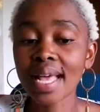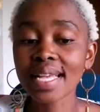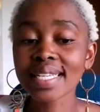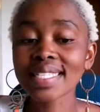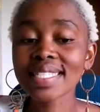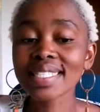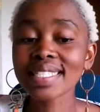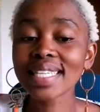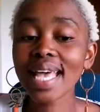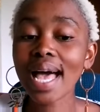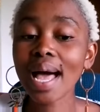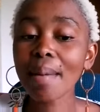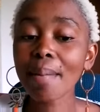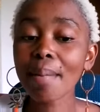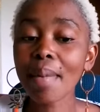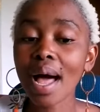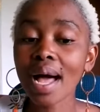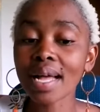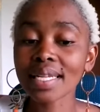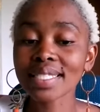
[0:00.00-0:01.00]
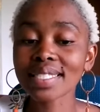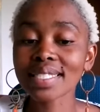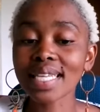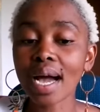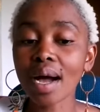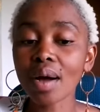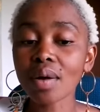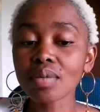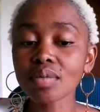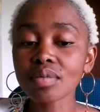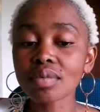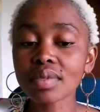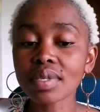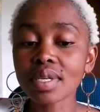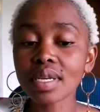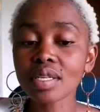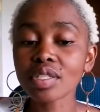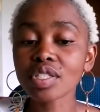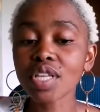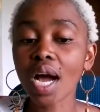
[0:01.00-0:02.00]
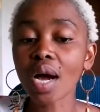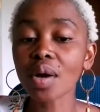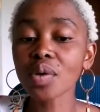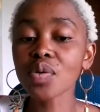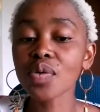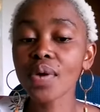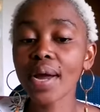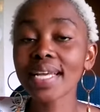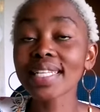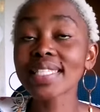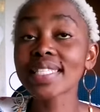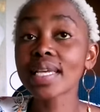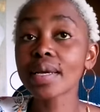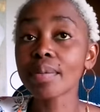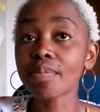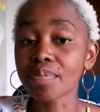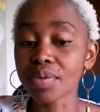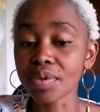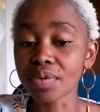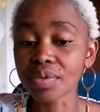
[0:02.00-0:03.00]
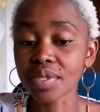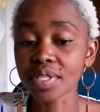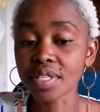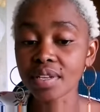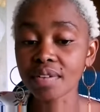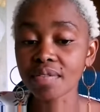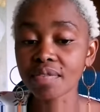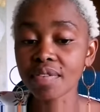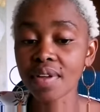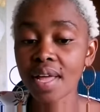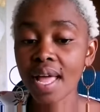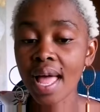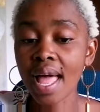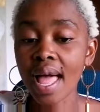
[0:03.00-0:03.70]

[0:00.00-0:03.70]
Some are downright abusive,